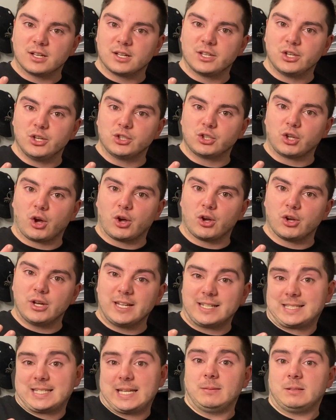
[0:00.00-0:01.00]
you know,
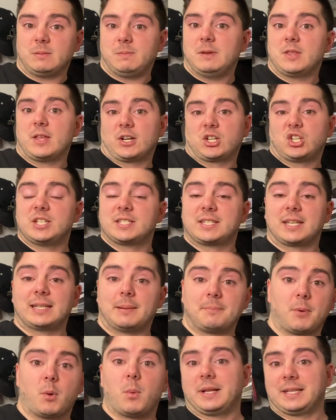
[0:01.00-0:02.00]
it seems to be like she's the
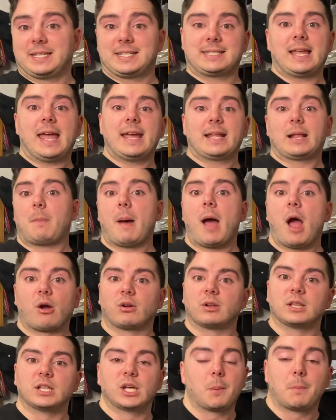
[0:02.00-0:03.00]
number one stan
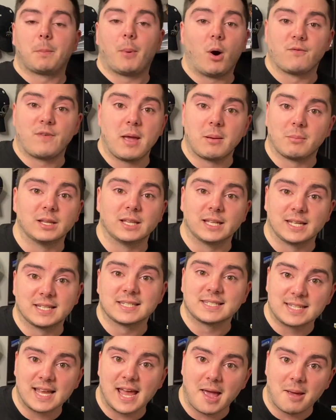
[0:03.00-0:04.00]
apparently of, of Emily
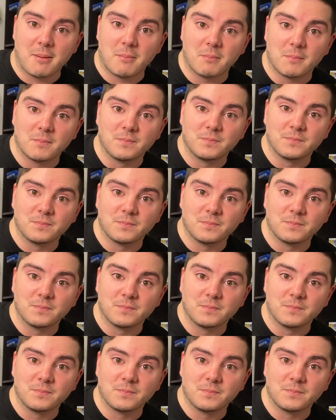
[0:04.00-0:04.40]
and Sam.